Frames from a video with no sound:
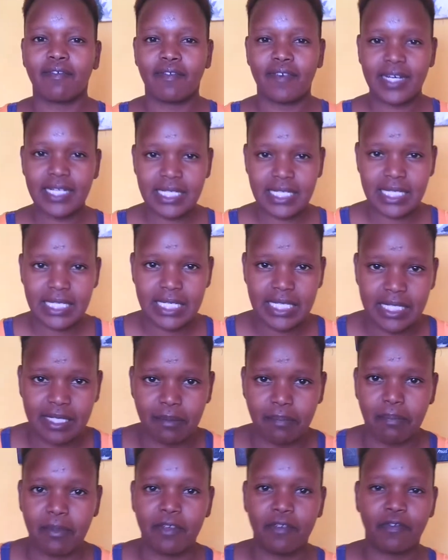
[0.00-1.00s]
first
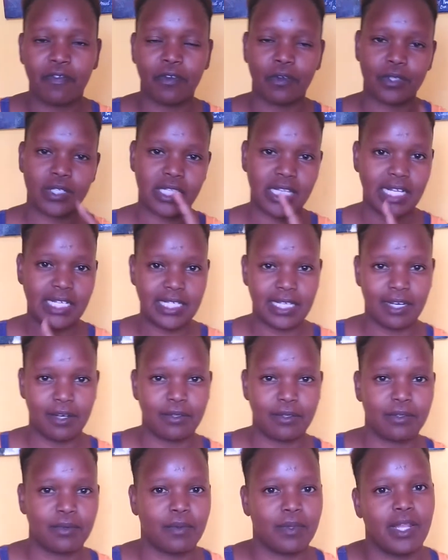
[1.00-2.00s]
tip, if you're starting
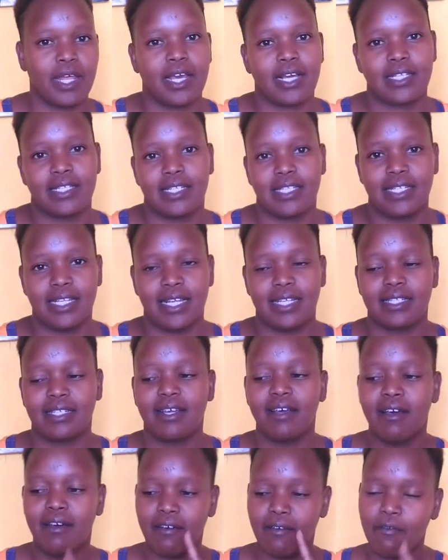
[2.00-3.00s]
out with exercise,
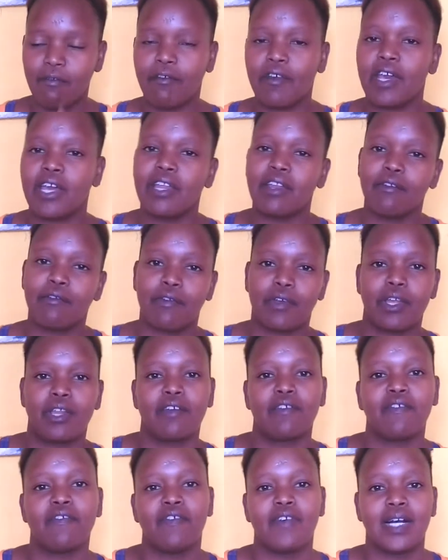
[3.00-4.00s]

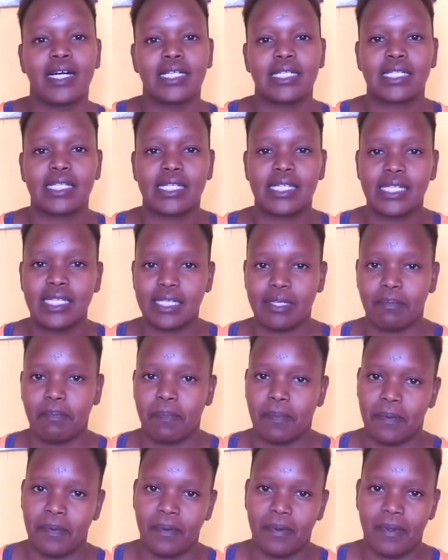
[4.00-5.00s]
very first tip
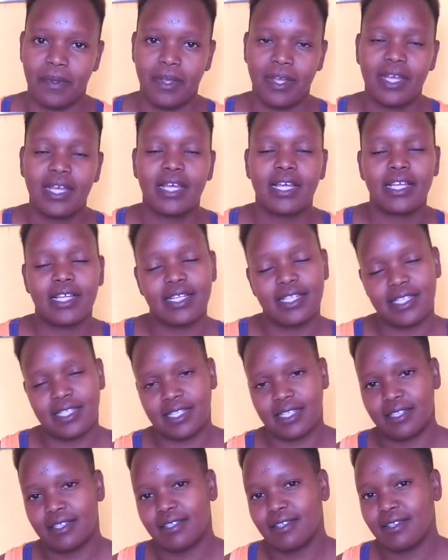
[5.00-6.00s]

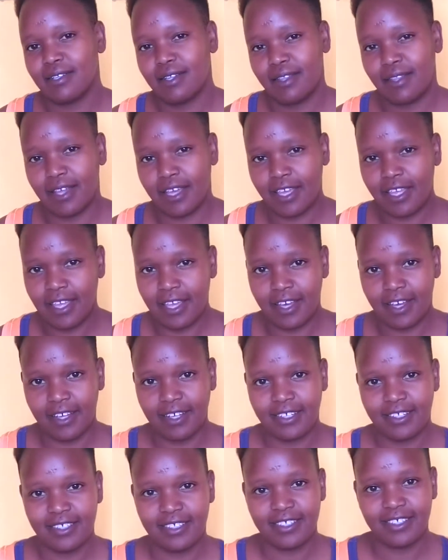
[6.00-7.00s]
is the gear.
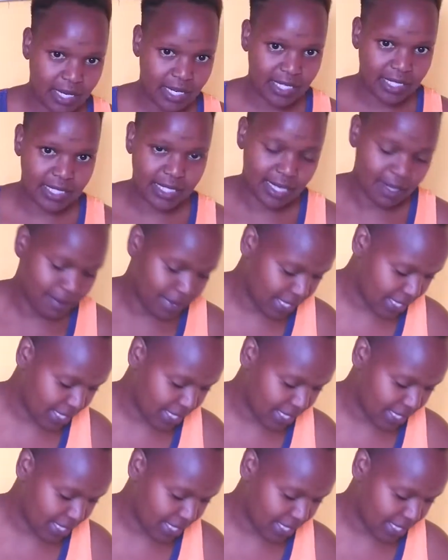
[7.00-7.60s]
At least let